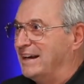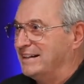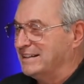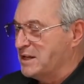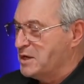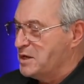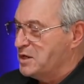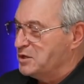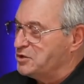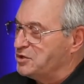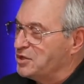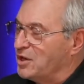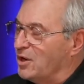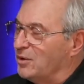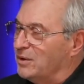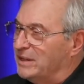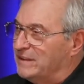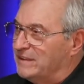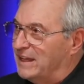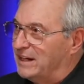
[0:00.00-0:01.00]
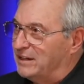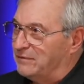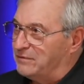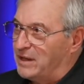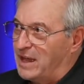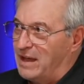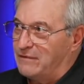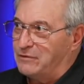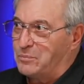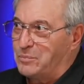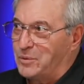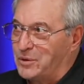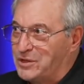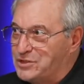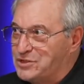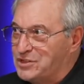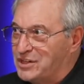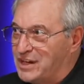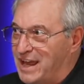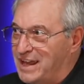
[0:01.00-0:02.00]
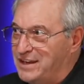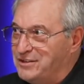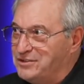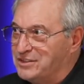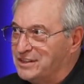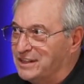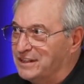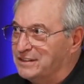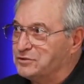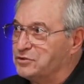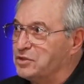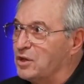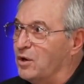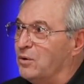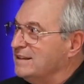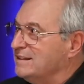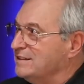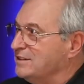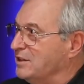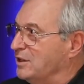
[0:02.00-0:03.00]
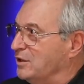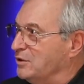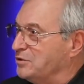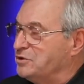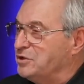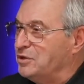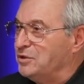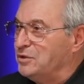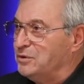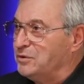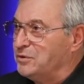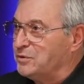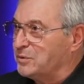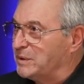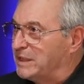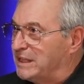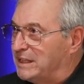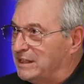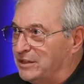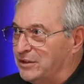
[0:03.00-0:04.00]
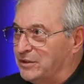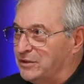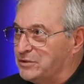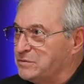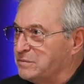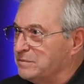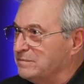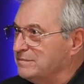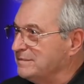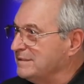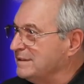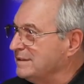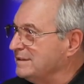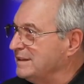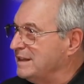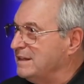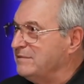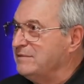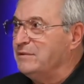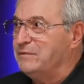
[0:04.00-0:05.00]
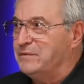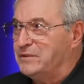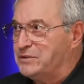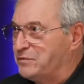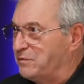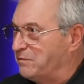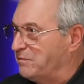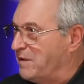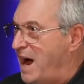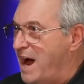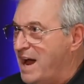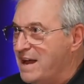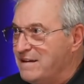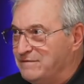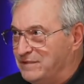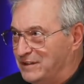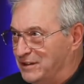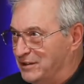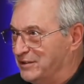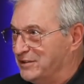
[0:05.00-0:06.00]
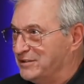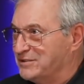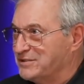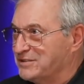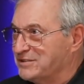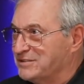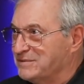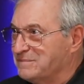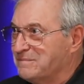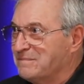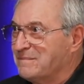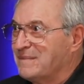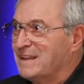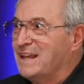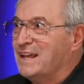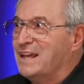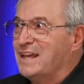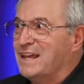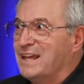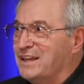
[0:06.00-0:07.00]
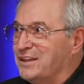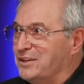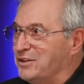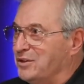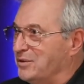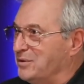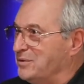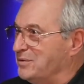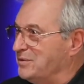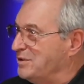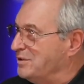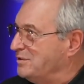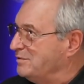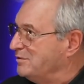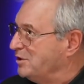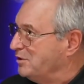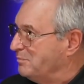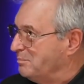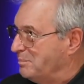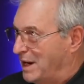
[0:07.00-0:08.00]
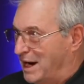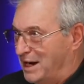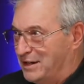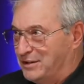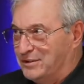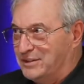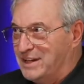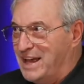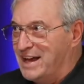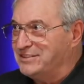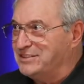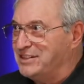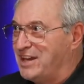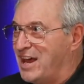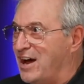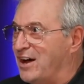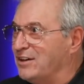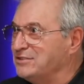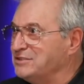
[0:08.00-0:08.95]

right. Exactly. So, and then if you have appreciation, 2, 3 years, even if it's 5 years, you buy your next house,